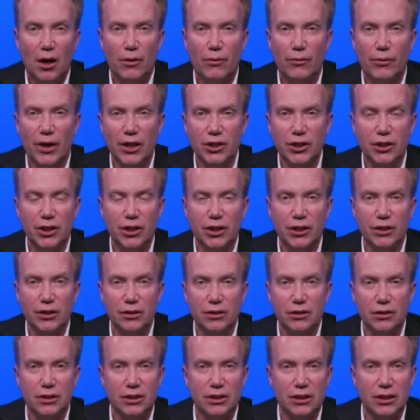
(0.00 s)

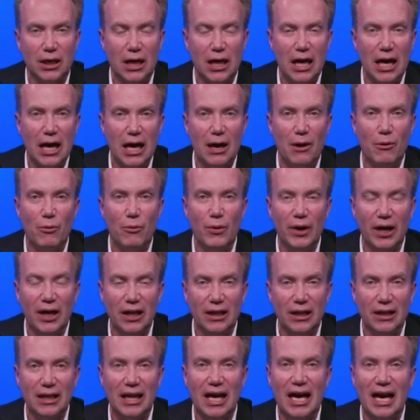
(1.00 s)
Russians uh,
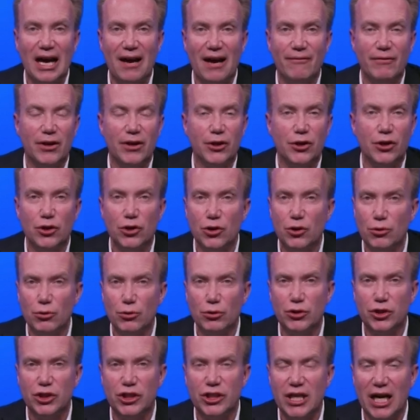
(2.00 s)
will have a
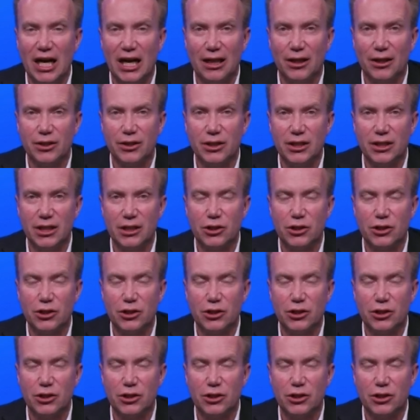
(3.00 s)
huge challenge.